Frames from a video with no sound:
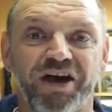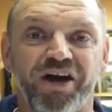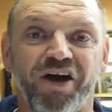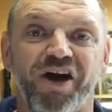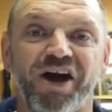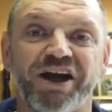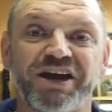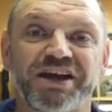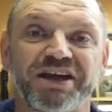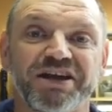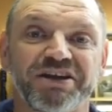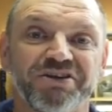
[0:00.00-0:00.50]

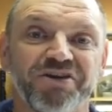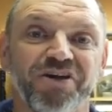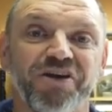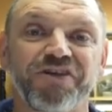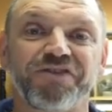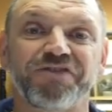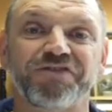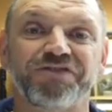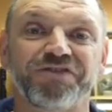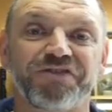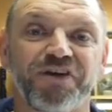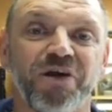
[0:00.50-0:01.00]
I
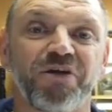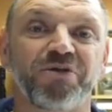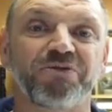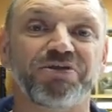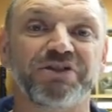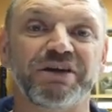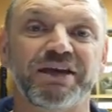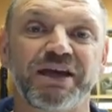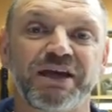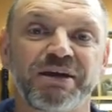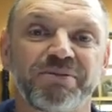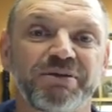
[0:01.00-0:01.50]
cannot fault
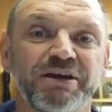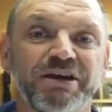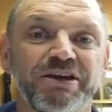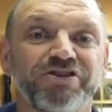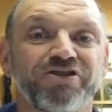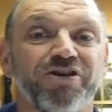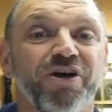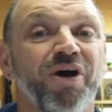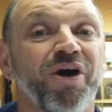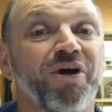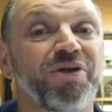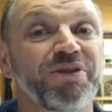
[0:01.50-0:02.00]
the
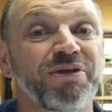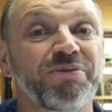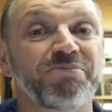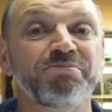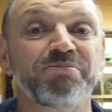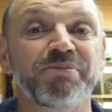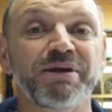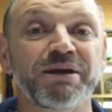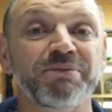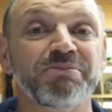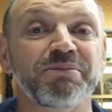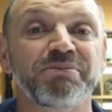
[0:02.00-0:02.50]
image on the
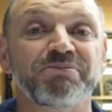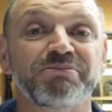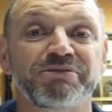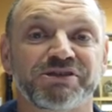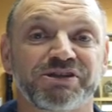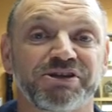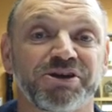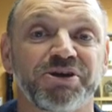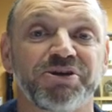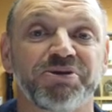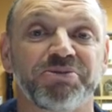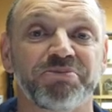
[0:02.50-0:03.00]
minimum
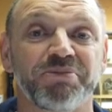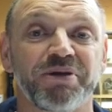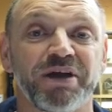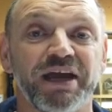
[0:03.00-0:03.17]
zoom.